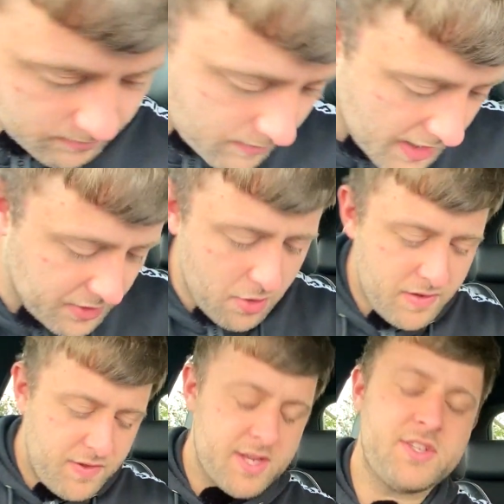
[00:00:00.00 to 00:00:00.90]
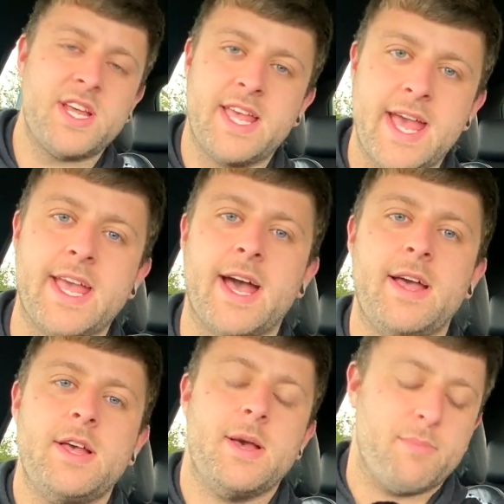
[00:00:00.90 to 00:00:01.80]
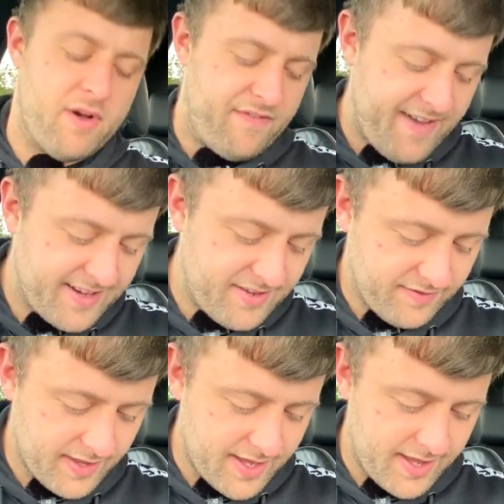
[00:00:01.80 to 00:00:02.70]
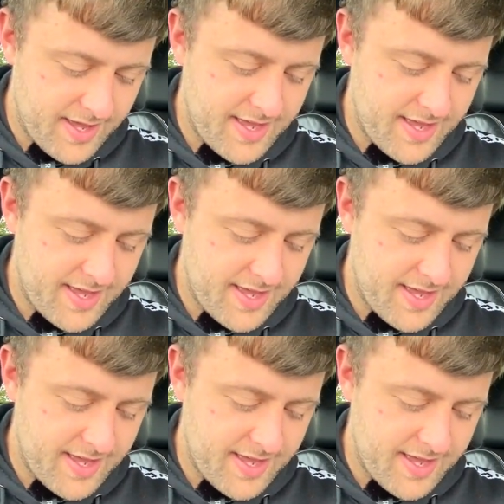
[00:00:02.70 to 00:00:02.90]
I don't know if you can see here, but effectively,